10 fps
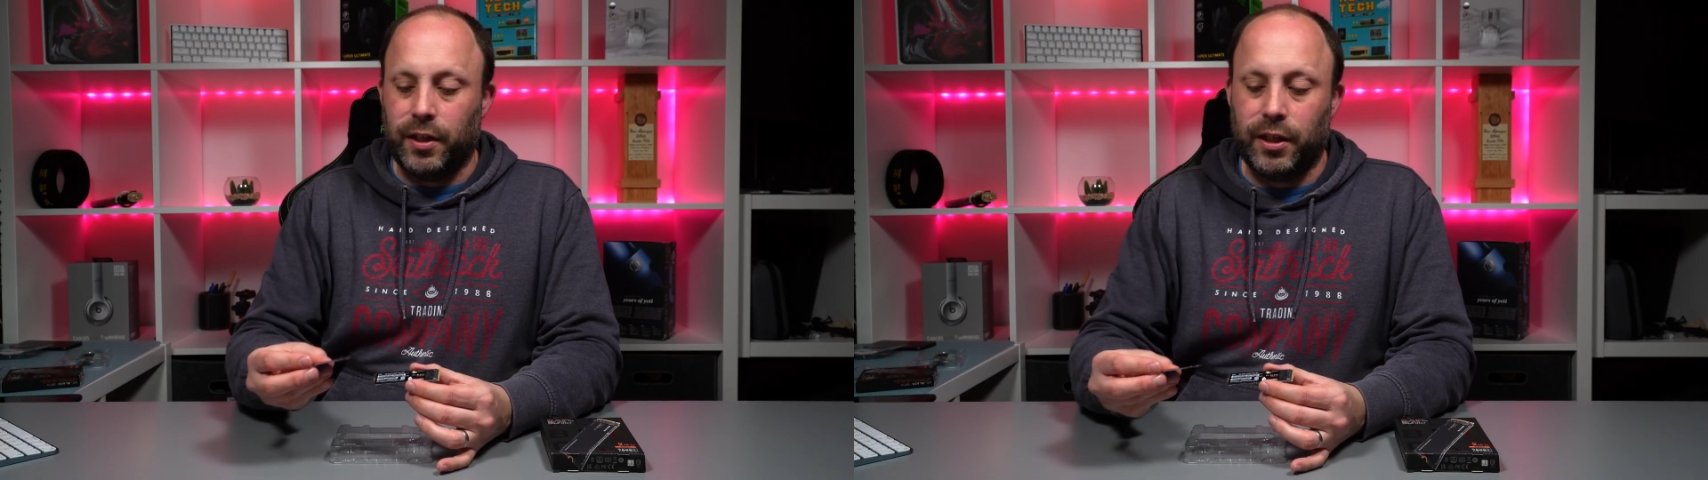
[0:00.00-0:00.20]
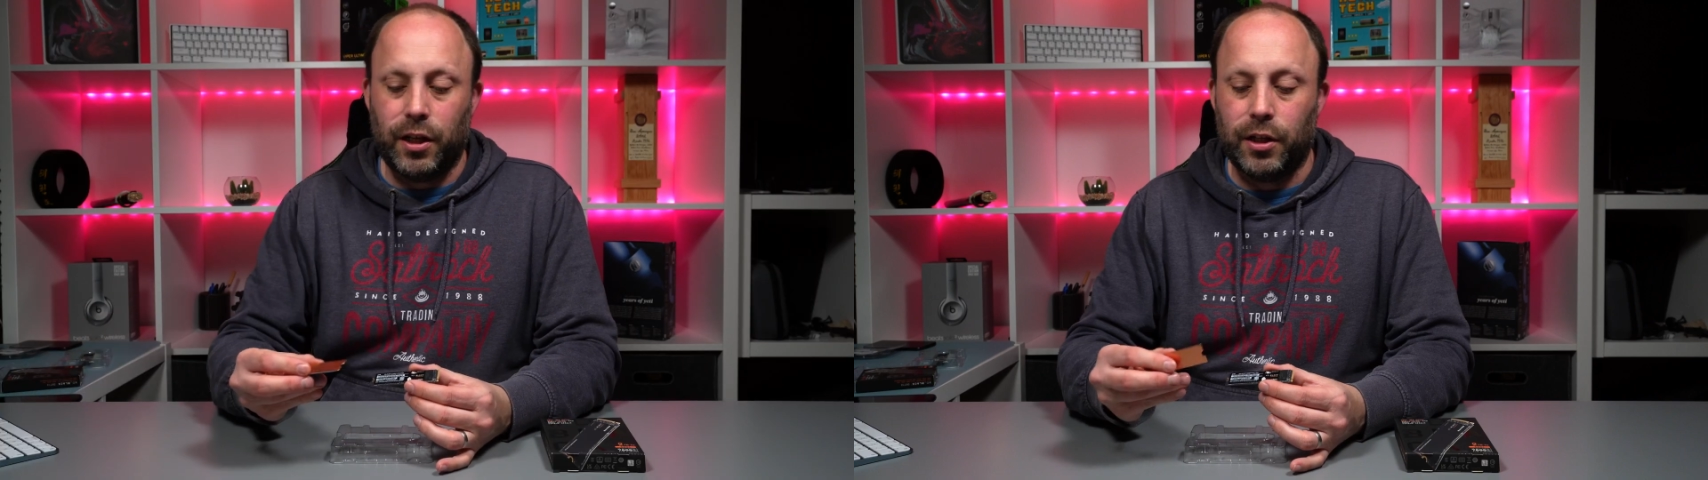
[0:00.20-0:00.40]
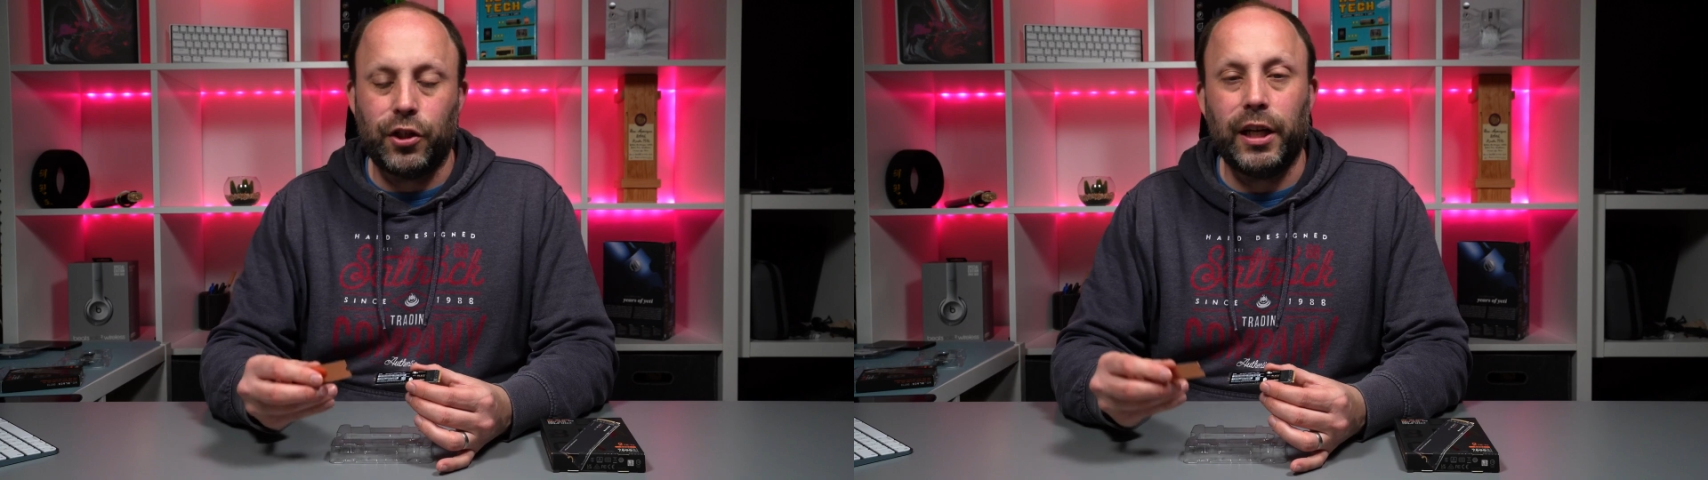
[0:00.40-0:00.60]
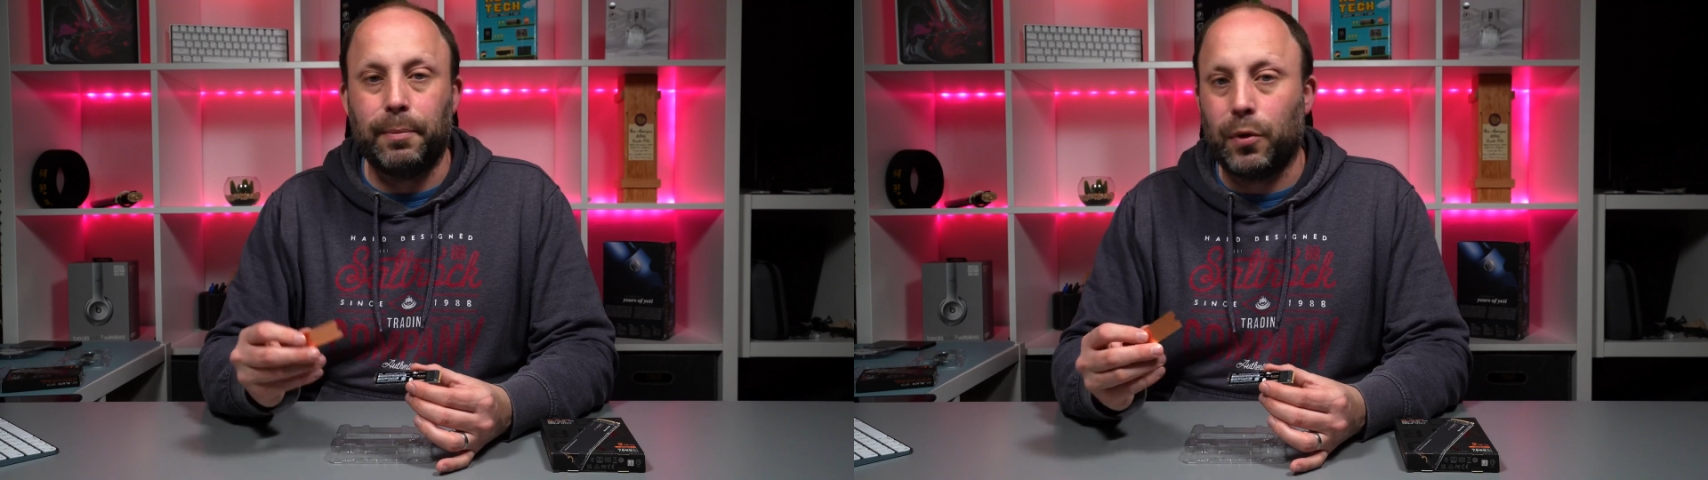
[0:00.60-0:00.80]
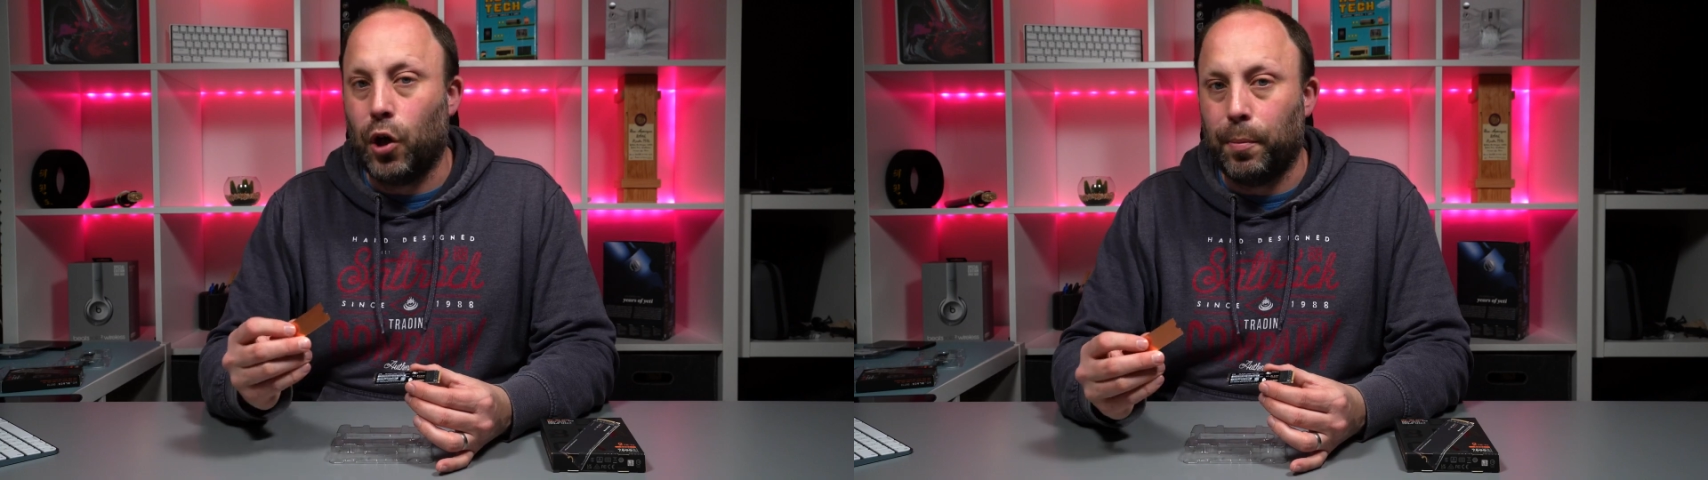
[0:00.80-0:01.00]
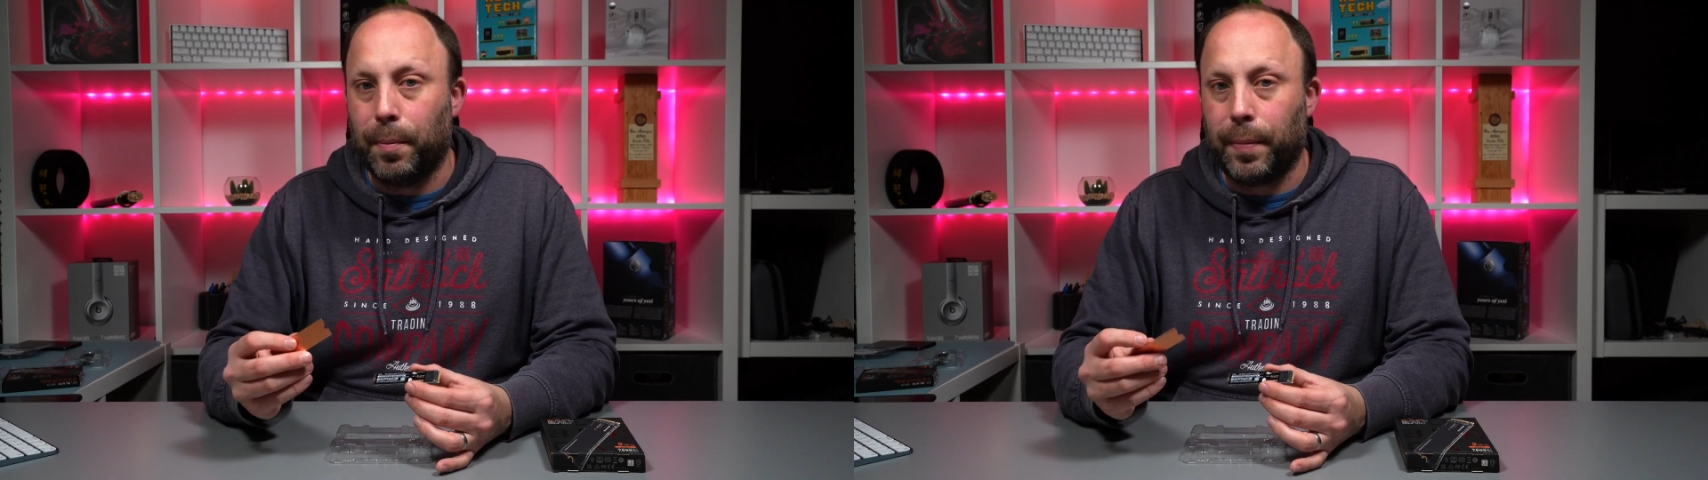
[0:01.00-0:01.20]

a cheap copper